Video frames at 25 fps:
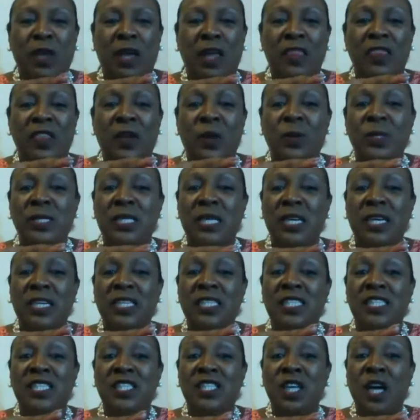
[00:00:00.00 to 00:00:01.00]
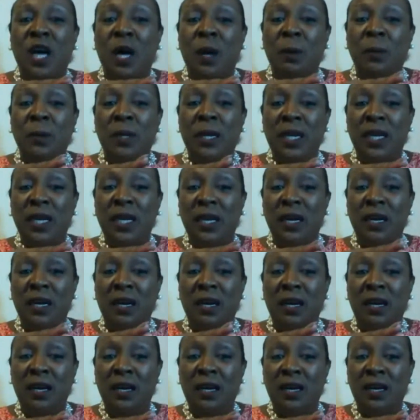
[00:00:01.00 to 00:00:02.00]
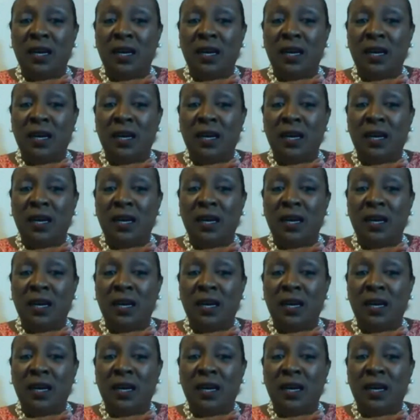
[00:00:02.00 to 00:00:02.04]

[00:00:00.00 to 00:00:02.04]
There was an insomnia